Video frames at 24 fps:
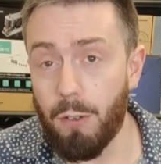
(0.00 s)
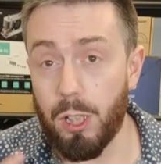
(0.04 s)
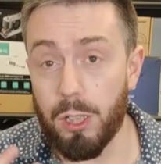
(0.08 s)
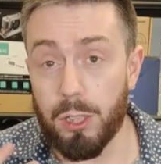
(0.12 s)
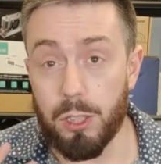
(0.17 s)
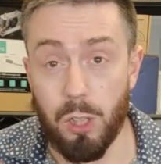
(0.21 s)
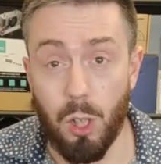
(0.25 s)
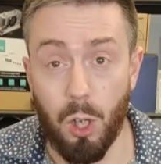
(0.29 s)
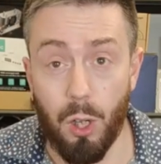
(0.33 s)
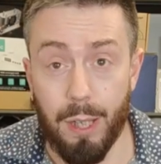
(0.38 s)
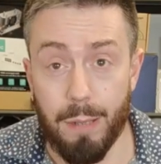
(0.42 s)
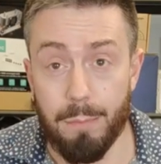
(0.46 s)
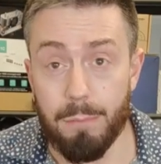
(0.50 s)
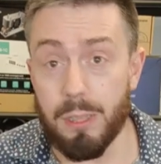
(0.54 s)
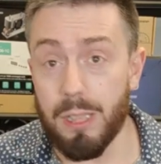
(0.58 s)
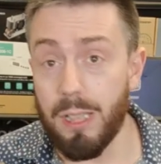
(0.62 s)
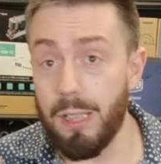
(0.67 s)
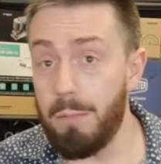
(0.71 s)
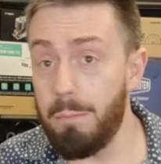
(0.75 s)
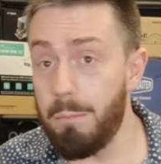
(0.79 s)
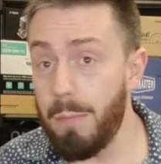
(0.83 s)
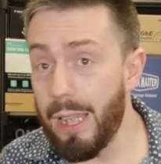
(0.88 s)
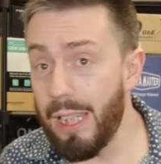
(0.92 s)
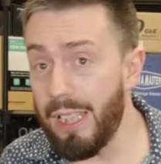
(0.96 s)
There are
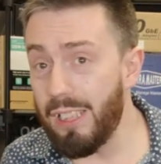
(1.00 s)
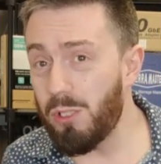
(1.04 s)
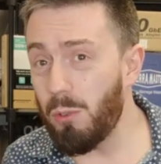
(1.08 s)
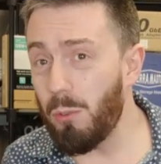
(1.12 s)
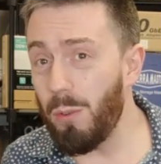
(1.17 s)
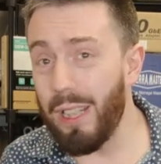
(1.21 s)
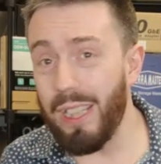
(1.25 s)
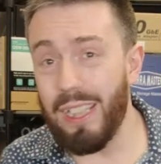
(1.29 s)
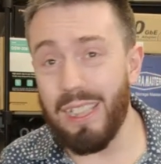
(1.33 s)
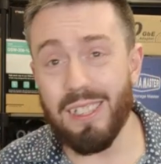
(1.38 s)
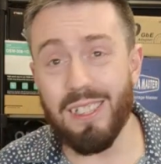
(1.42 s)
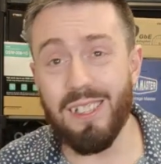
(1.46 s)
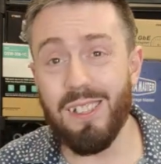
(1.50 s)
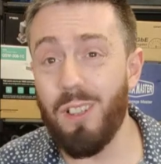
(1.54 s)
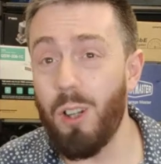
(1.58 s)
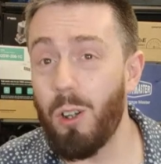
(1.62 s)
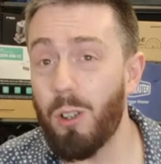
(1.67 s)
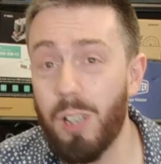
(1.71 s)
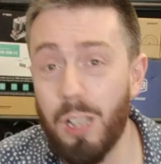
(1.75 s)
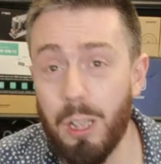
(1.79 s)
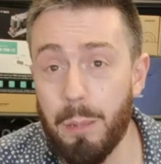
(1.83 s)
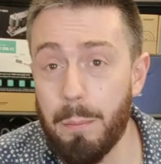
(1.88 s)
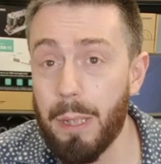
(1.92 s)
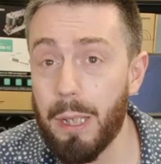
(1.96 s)
times and means when it is
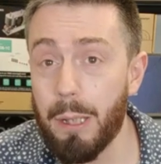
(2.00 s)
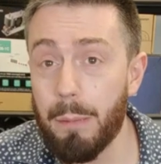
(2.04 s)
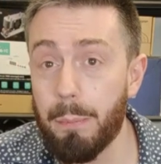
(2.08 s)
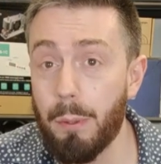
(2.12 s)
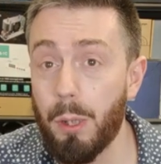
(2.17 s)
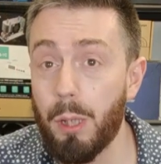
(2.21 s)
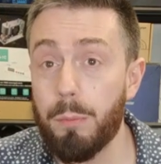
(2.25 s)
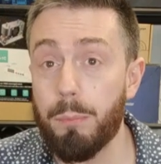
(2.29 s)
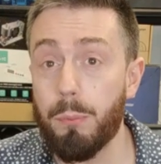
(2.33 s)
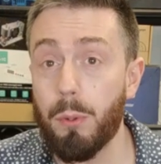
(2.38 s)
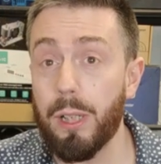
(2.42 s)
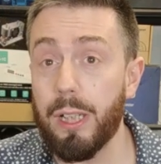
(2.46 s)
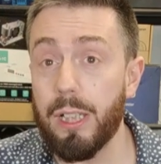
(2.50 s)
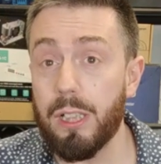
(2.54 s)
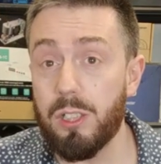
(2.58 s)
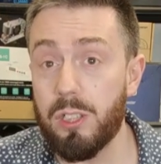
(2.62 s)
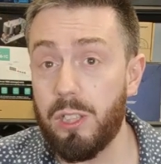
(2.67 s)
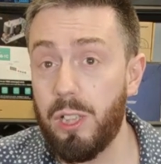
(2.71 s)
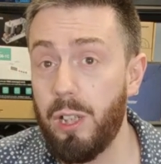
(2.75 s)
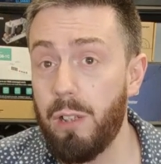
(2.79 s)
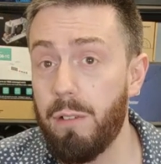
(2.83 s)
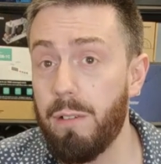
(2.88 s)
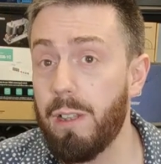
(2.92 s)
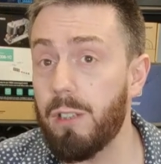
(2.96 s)
not going to be
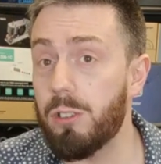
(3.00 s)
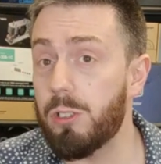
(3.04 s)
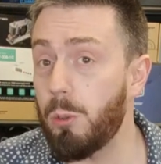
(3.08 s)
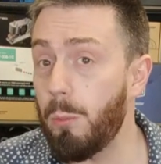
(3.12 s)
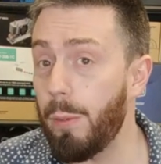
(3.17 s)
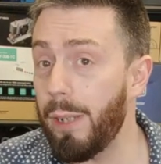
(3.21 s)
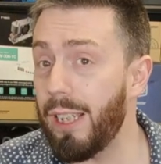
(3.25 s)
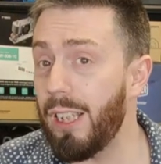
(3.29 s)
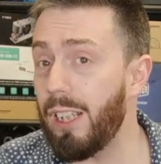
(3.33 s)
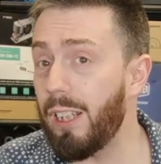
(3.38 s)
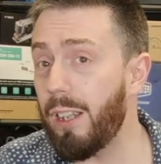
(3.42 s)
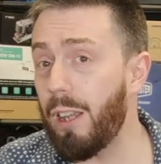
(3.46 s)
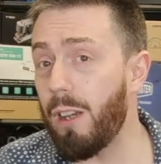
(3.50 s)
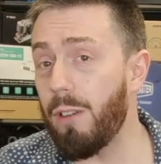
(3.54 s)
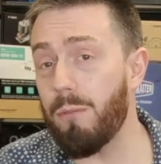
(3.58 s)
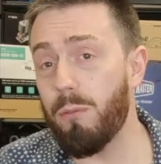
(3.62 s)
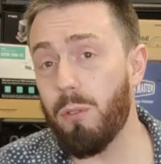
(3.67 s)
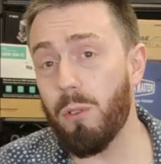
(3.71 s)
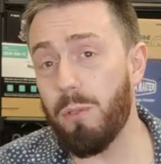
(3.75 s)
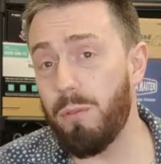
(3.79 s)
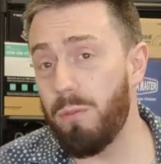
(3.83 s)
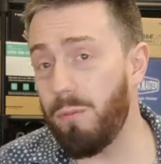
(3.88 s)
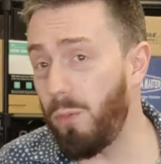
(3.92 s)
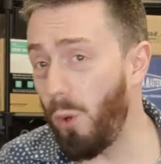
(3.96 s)
appropriate to you. So we're going to
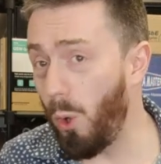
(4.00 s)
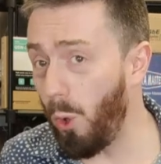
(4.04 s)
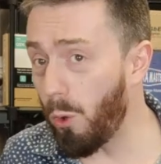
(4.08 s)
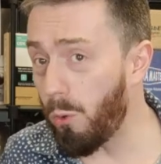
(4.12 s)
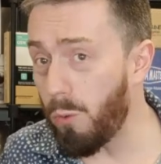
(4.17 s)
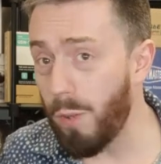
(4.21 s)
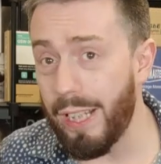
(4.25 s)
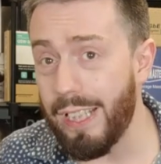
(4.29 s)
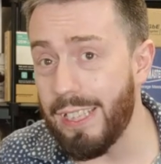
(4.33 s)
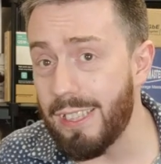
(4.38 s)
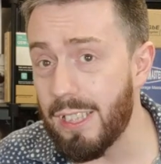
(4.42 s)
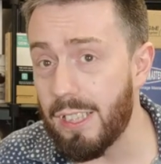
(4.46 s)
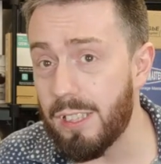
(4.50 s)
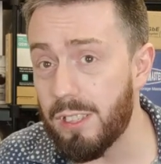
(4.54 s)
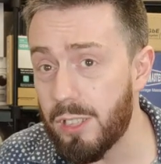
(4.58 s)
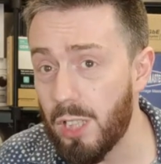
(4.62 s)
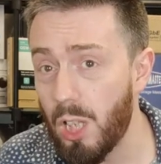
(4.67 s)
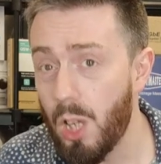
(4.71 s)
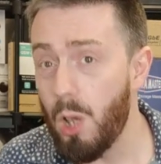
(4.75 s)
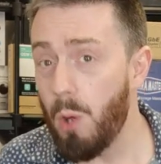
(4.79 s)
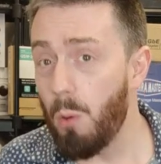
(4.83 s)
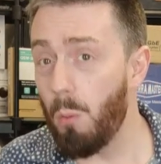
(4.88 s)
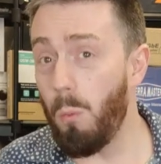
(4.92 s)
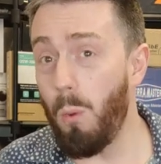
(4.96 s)
go through four
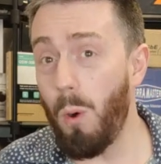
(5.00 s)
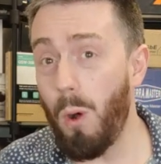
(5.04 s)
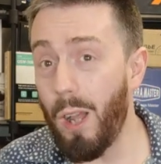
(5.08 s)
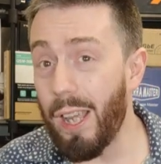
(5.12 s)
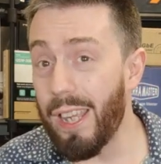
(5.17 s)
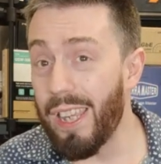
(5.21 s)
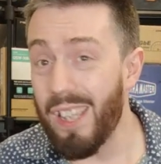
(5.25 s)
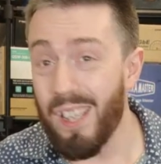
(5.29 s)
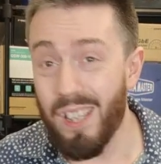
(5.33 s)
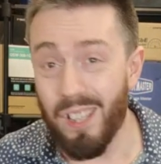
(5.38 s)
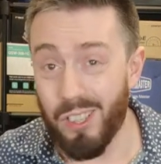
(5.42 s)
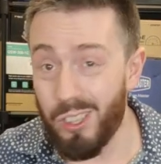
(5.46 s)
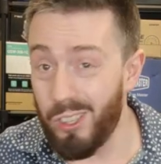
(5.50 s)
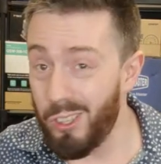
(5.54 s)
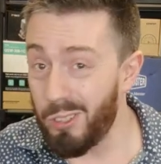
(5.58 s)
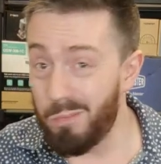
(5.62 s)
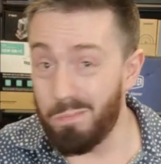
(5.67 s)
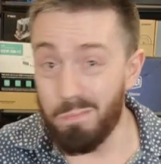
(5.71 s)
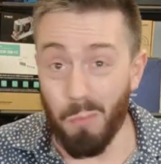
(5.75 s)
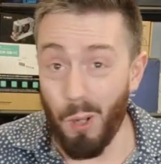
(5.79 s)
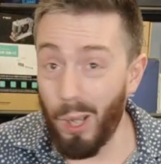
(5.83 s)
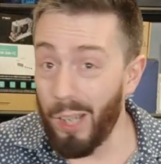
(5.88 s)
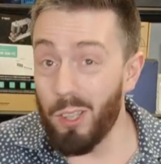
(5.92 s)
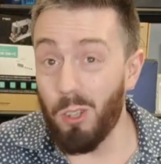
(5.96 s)
reasons why
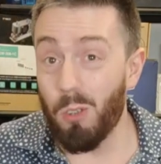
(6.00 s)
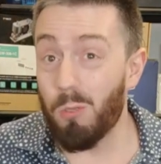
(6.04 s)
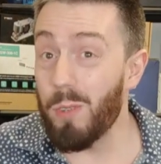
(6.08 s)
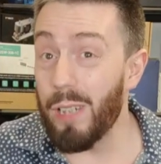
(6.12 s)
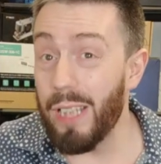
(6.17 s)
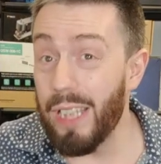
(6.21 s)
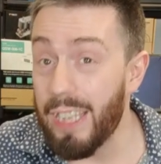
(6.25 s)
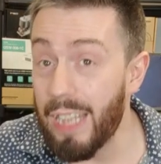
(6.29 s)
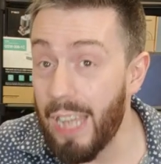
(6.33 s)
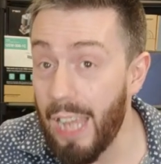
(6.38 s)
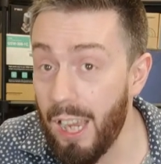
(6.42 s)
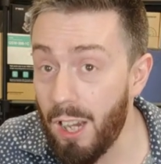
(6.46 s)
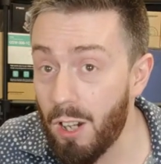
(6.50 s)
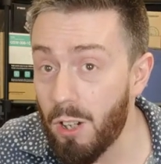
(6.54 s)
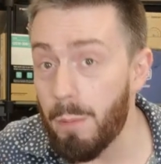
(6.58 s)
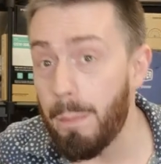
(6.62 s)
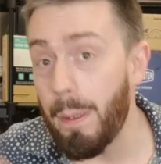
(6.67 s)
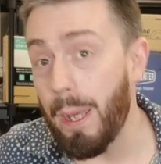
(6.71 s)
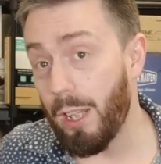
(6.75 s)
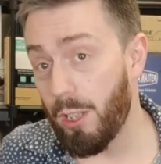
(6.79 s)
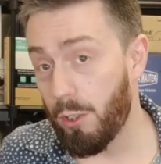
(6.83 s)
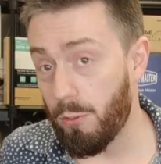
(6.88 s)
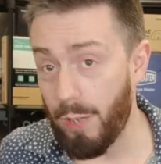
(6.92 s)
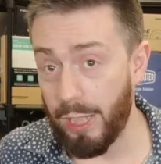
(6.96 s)
you might not really
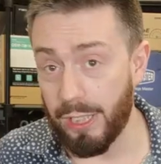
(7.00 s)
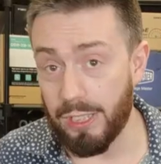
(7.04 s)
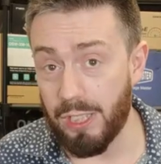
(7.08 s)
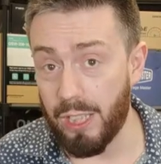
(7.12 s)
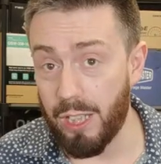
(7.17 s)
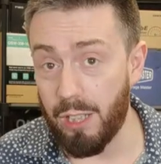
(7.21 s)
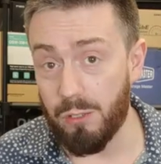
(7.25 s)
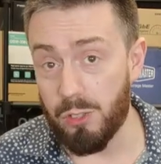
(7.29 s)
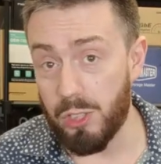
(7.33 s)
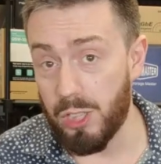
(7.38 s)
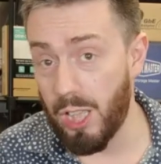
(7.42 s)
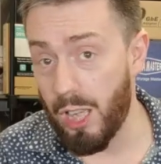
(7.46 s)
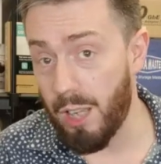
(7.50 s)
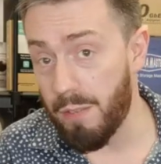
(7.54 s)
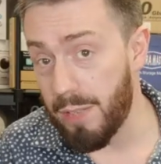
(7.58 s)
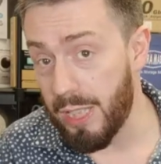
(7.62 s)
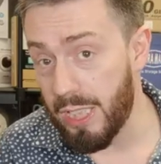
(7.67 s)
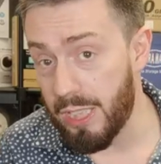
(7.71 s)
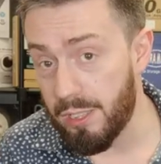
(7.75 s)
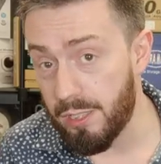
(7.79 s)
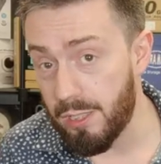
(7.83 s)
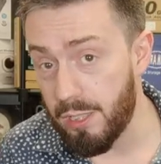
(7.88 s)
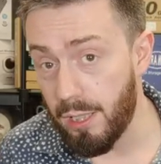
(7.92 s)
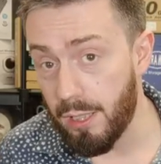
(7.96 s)
care about the rescue
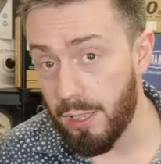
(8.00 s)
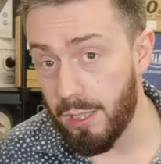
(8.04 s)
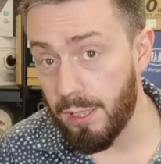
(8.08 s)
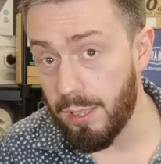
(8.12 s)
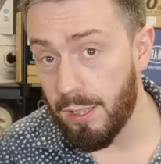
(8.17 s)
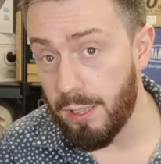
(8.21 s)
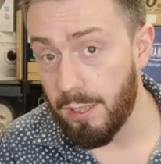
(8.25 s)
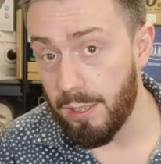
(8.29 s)
service.